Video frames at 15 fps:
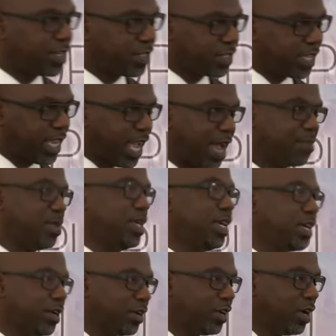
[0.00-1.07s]
and say, I'm
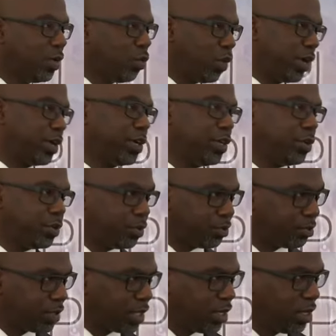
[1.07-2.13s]
here, where are
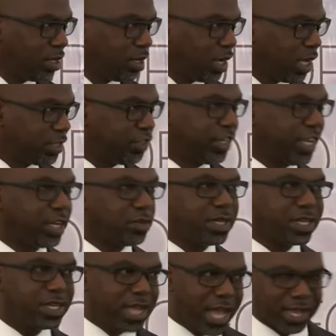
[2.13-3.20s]
you? A
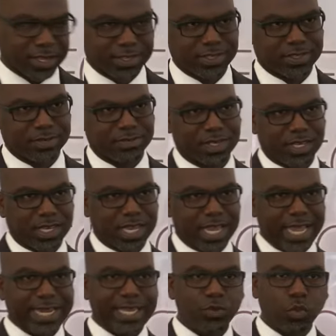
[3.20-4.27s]
gentleman knocks
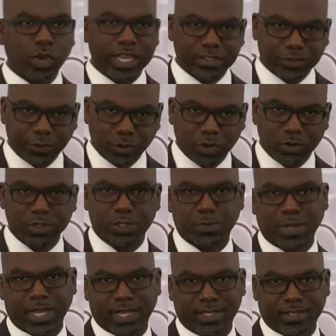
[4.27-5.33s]
and he waits for a
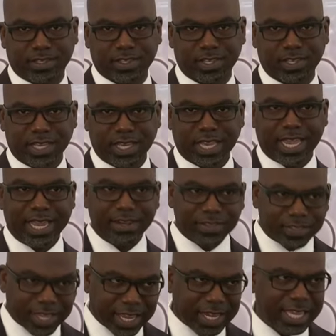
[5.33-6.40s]
response. And
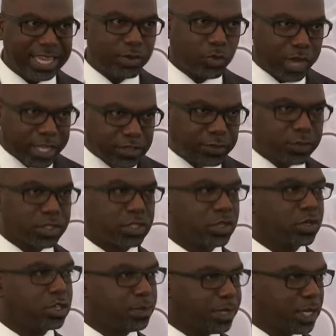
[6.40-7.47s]
then he waits for the
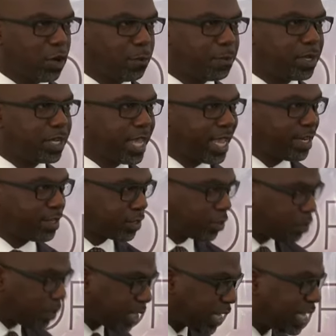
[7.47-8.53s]
door to be opened and
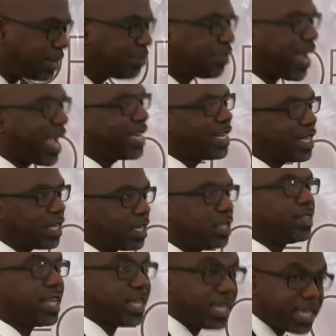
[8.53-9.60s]
to be invited in,
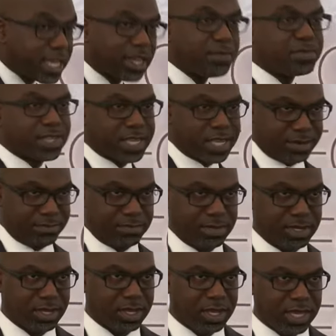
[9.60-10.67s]
and then he comes in.
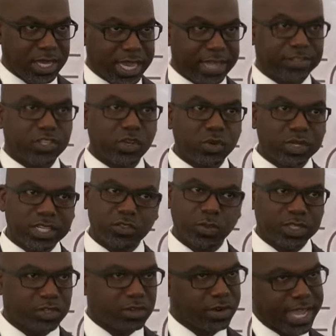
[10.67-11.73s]
And so it is
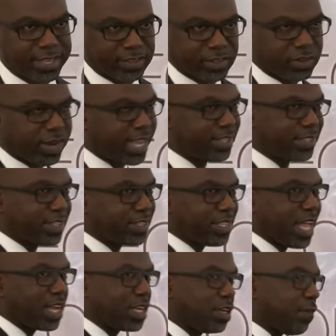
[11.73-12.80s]
with Christ. Christ is
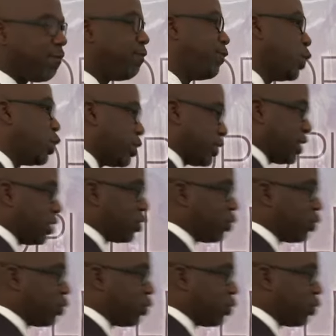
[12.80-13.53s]
not going to force his